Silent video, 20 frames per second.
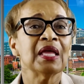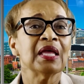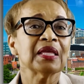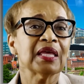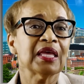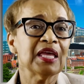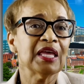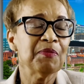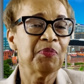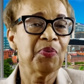
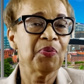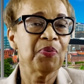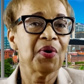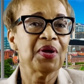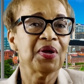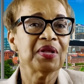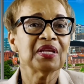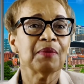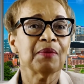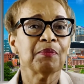Key
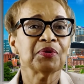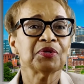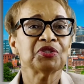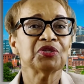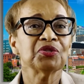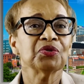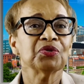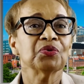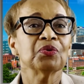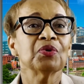point number
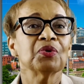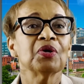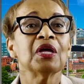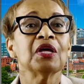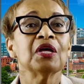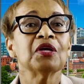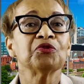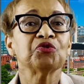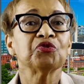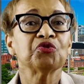two,
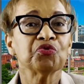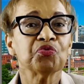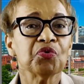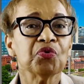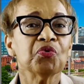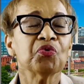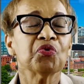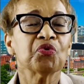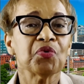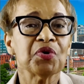
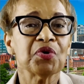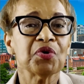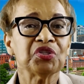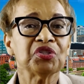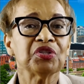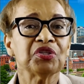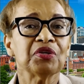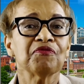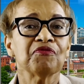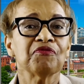true
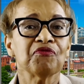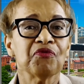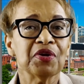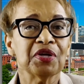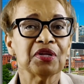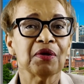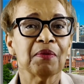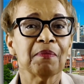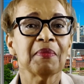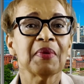Christian
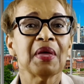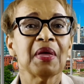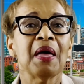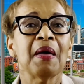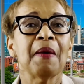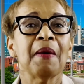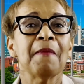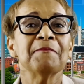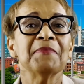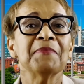freedom
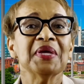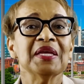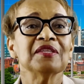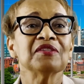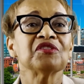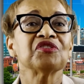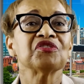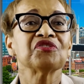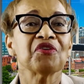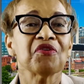
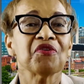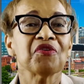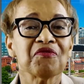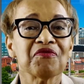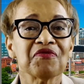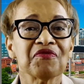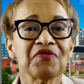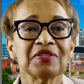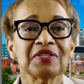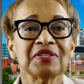means
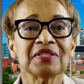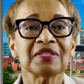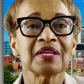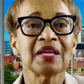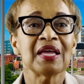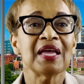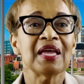service,